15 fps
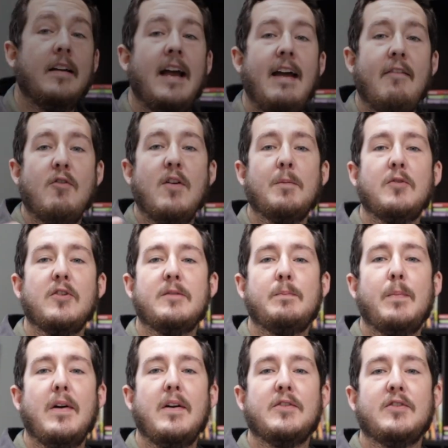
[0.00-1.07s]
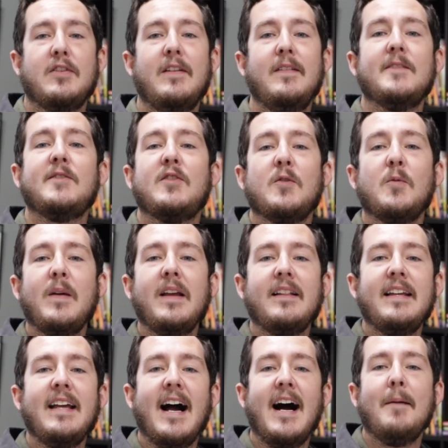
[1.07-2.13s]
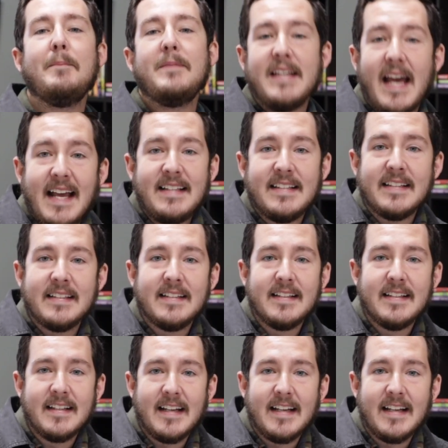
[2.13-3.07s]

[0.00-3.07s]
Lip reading: Hey everyone, I'm Chris Birch, and this is your weekly update.